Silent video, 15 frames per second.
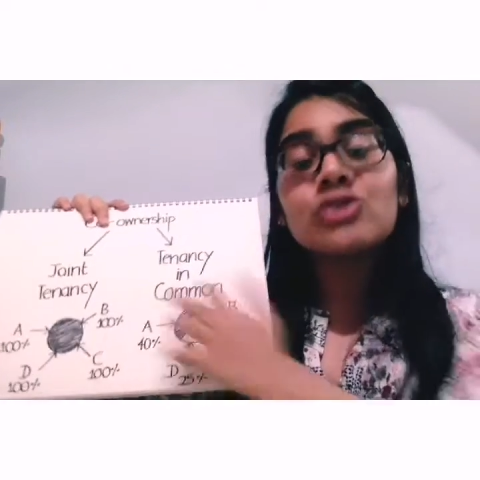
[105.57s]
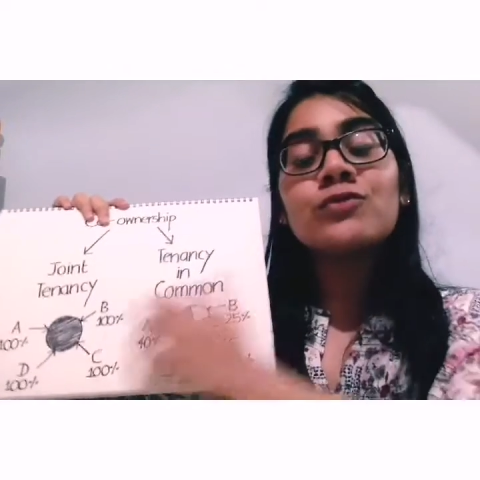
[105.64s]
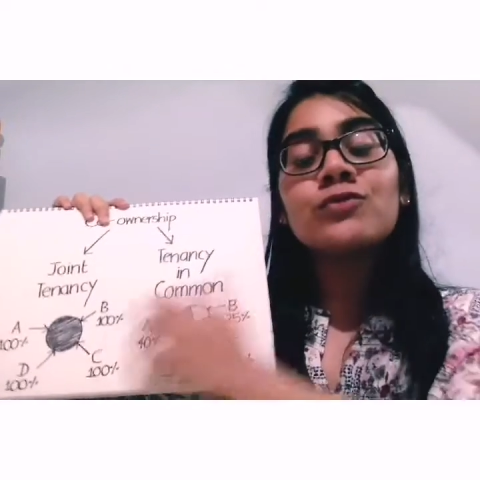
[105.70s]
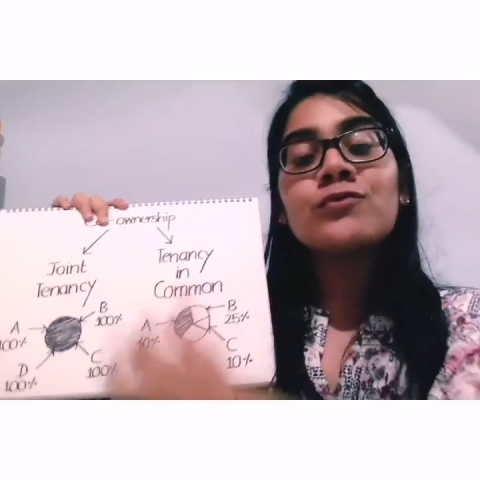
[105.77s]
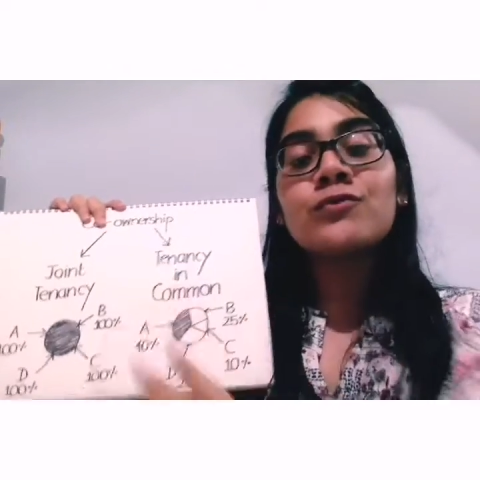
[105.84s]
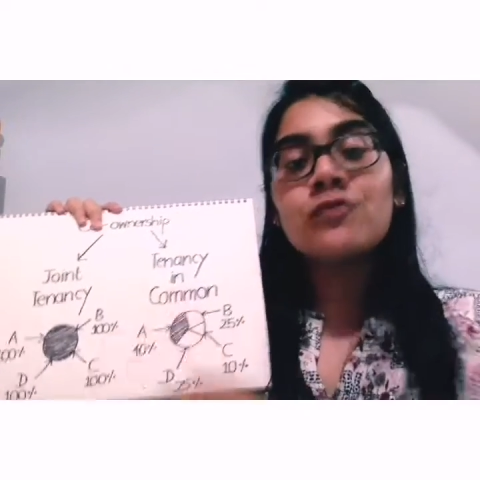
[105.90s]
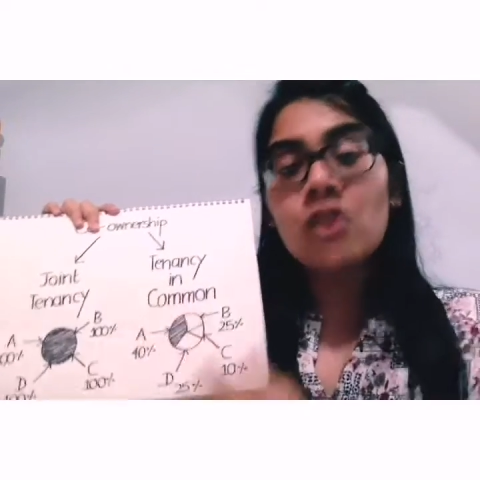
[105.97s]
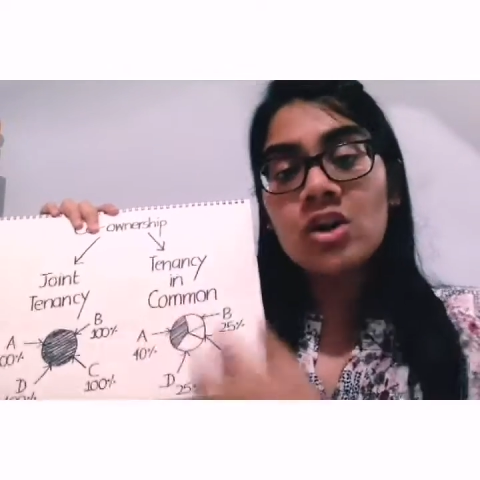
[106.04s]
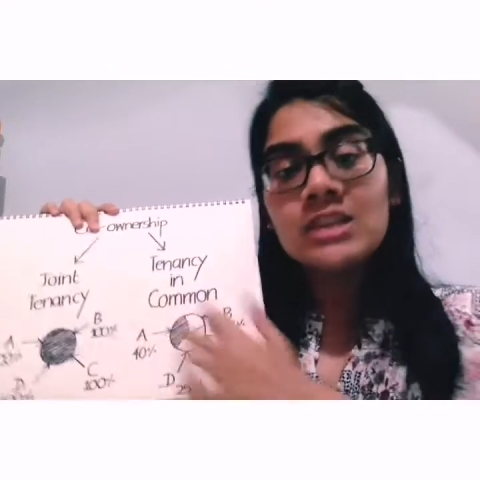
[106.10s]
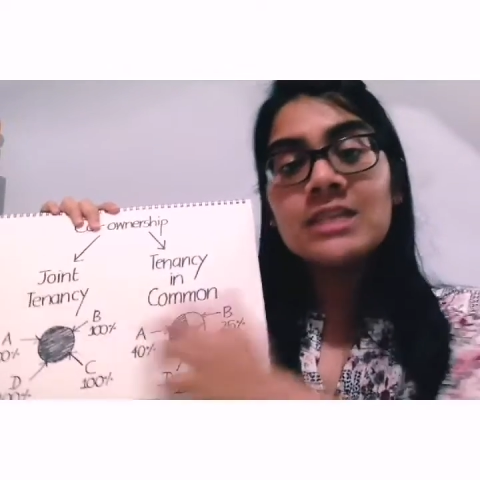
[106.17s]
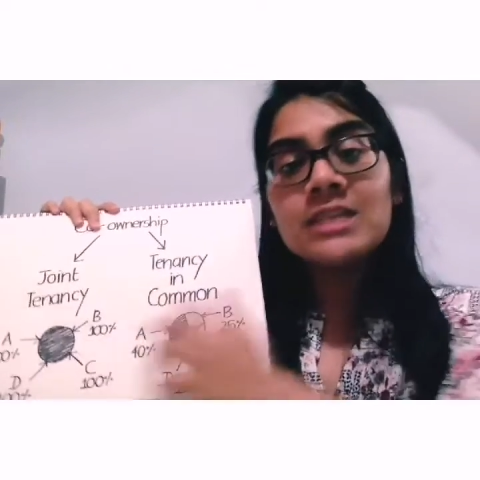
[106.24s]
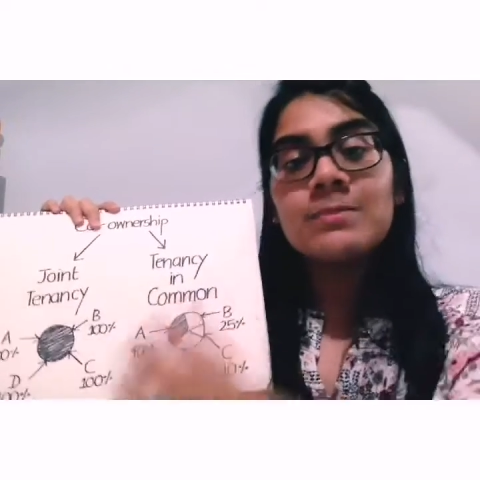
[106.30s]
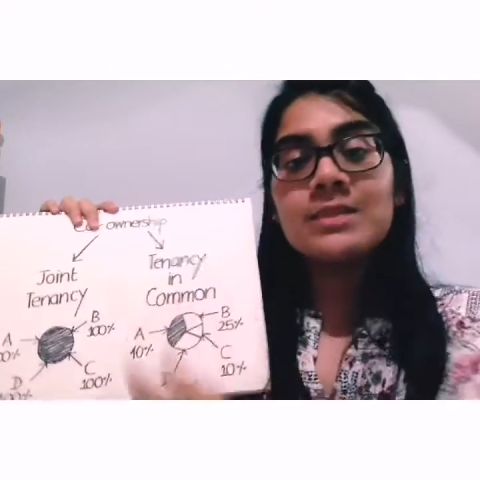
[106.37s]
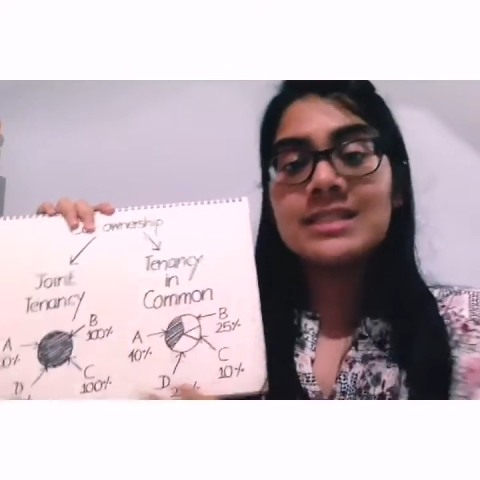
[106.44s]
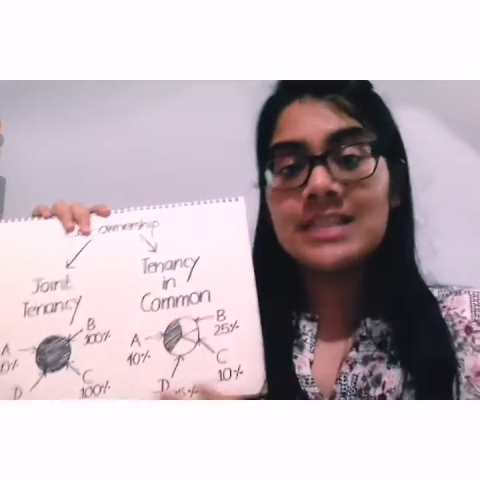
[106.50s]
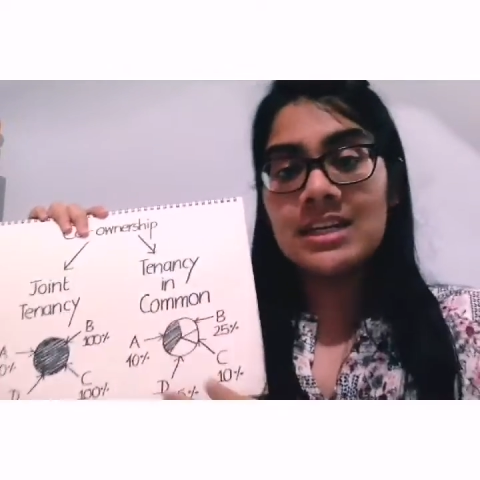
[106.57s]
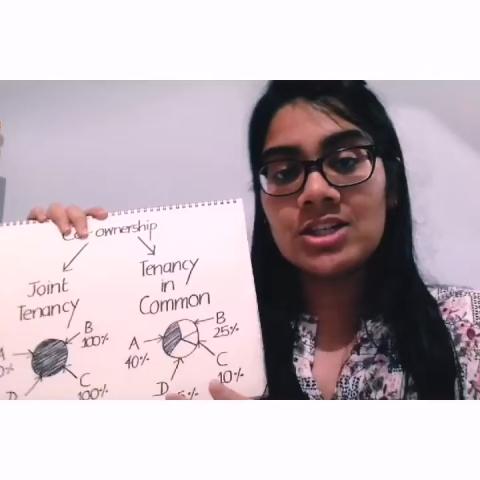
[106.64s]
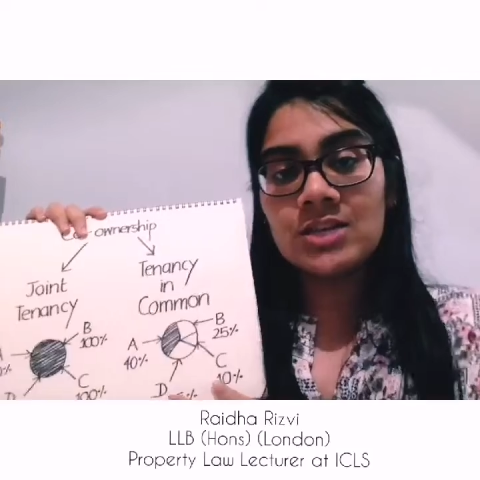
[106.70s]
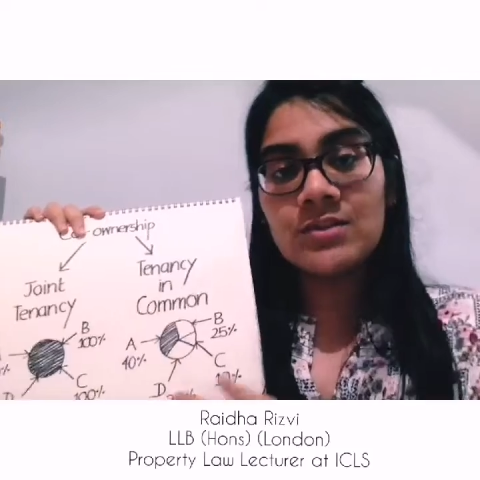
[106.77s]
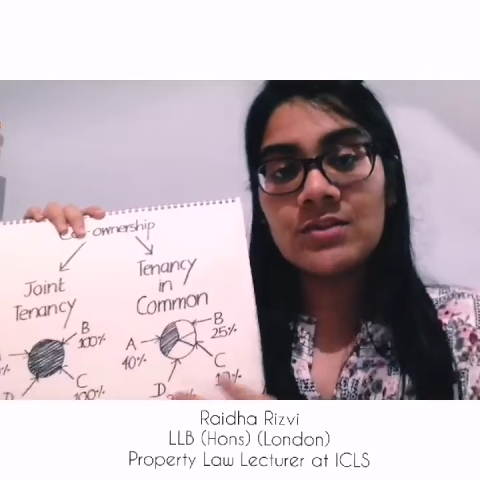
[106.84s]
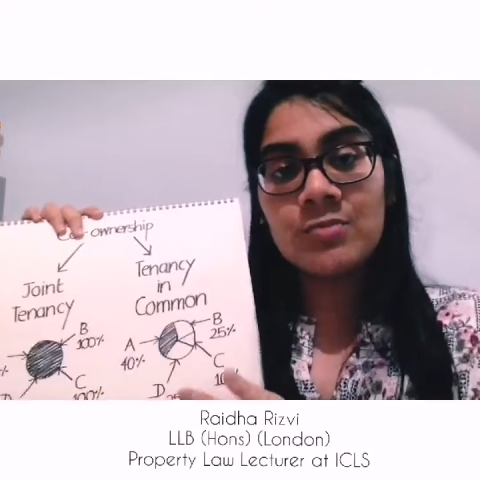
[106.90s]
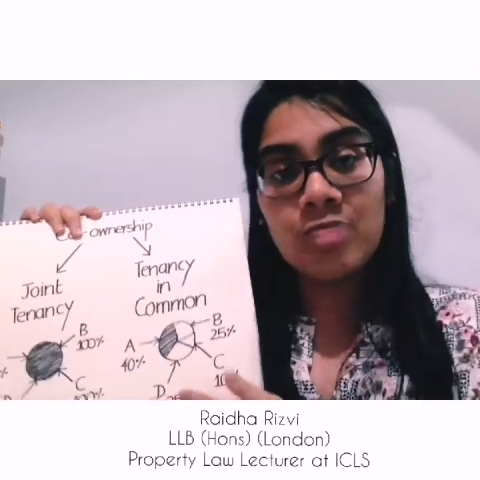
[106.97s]
to 40%
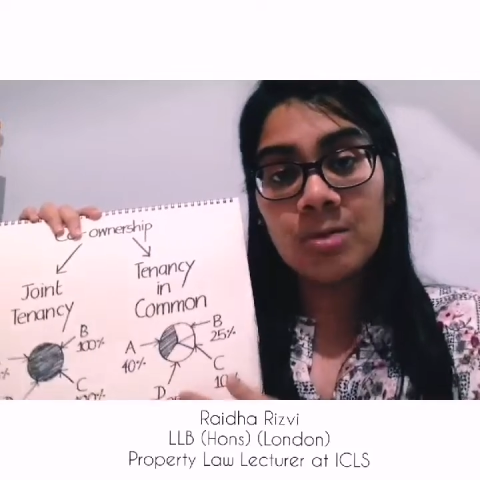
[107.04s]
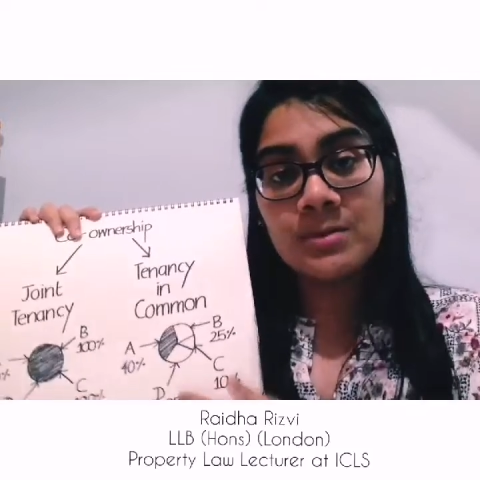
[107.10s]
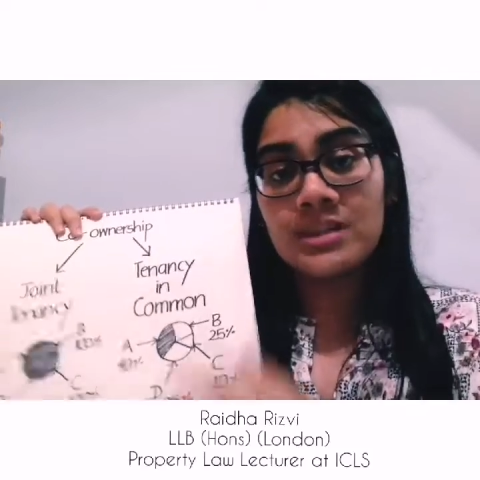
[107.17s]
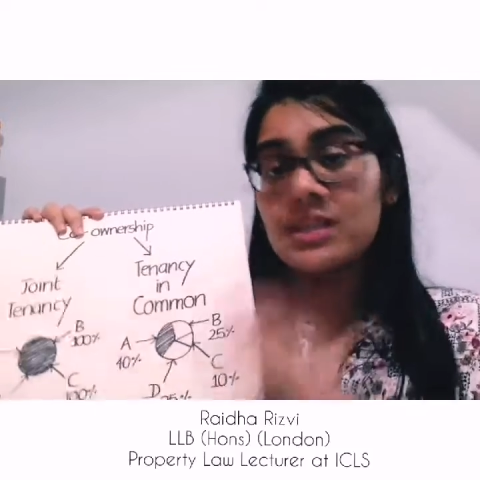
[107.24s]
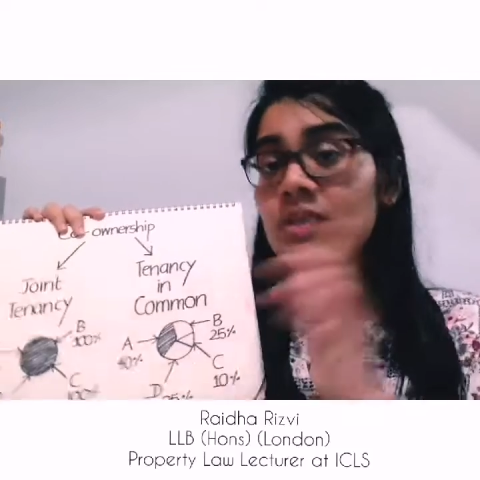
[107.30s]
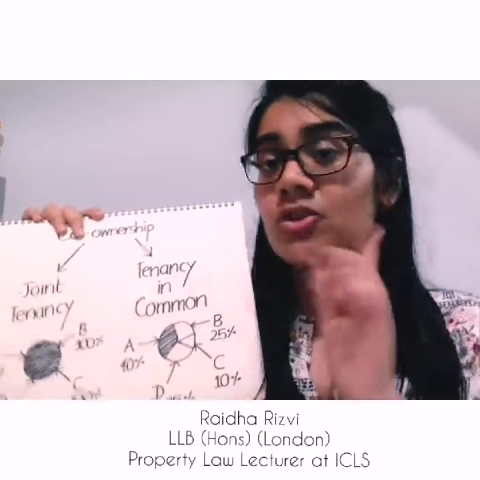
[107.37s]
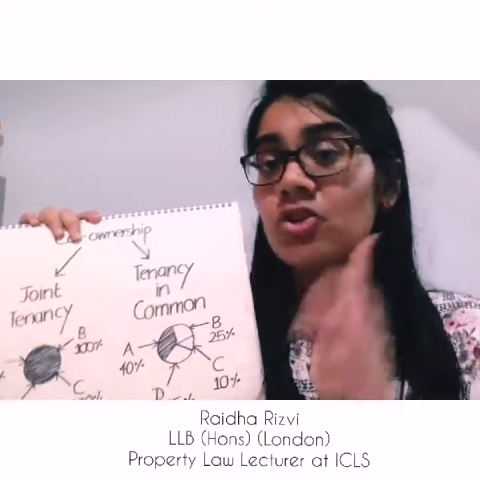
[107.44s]
of the property,